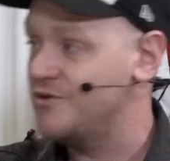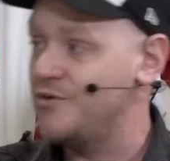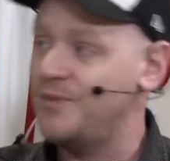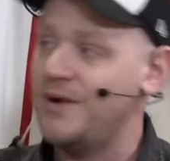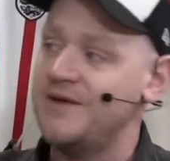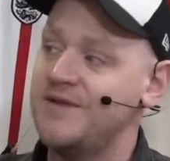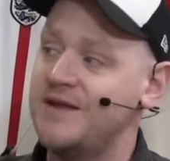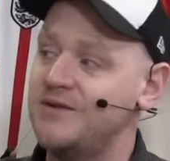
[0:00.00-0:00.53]

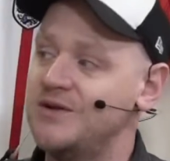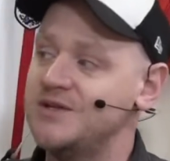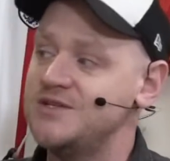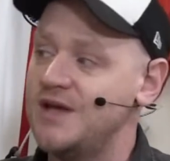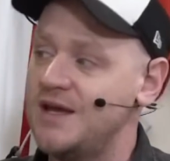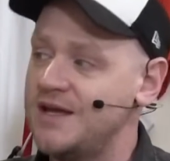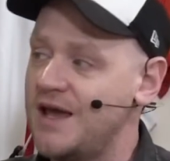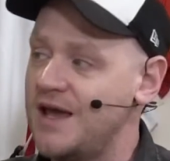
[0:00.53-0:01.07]
replayed that
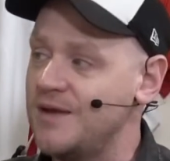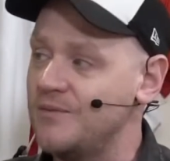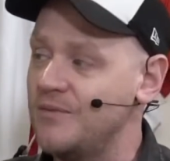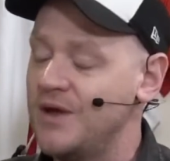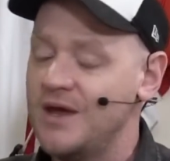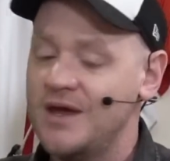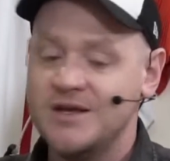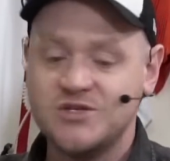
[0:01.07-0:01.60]
98 game.
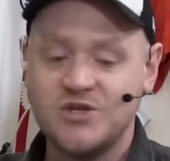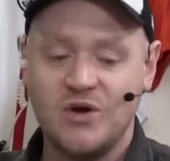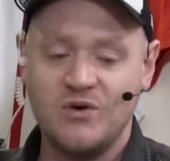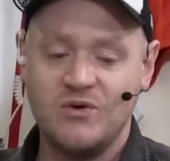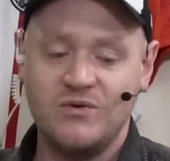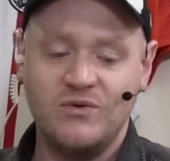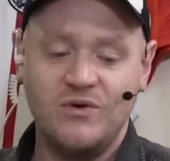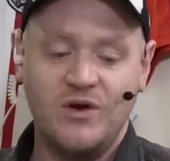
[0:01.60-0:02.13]

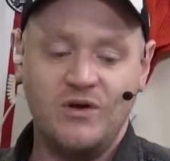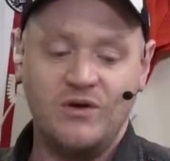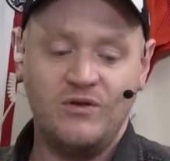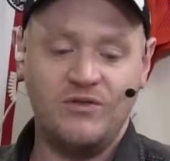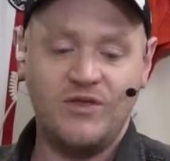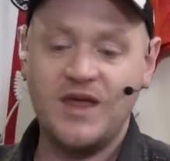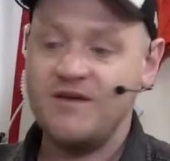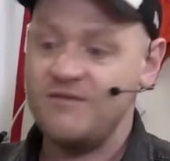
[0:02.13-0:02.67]
So
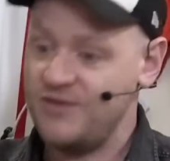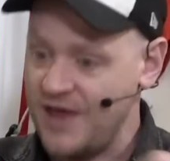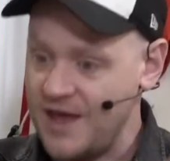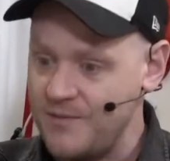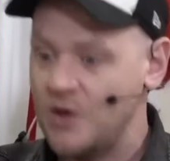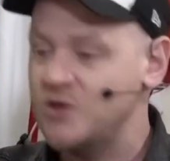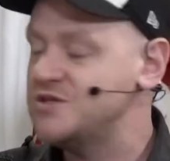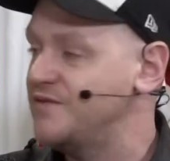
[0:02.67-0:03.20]
they, they're
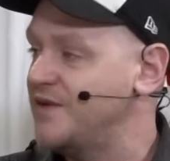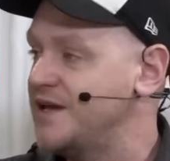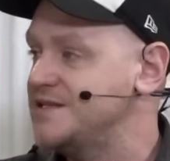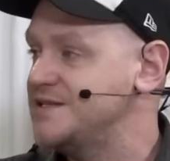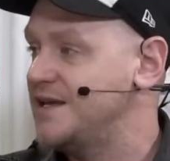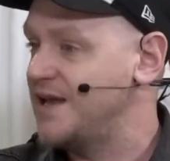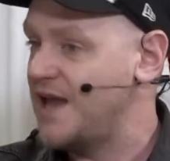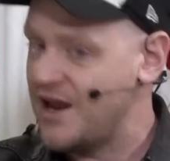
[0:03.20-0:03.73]
motivated.